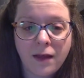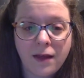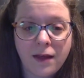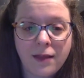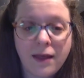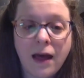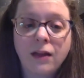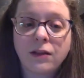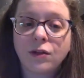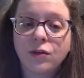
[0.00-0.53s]

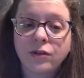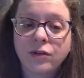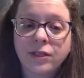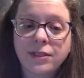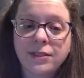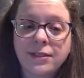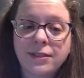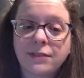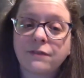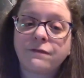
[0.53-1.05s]
That
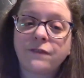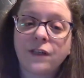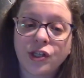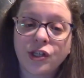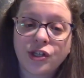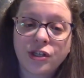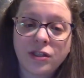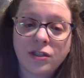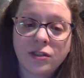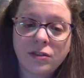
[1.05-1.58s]
locus has a
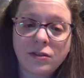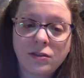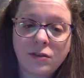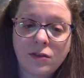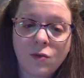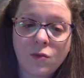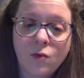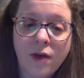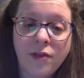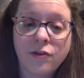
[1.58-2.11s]
function,
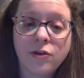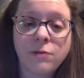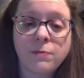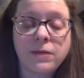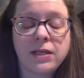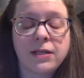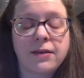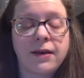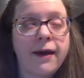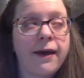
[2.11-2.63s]
whether it
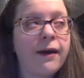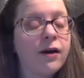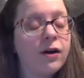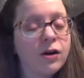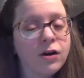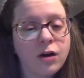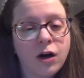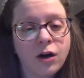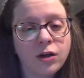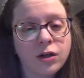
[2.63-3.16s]
be hair
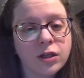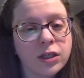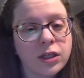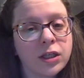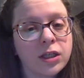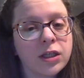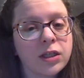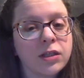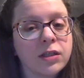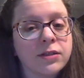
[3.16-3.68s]

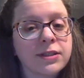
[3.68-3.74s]
color,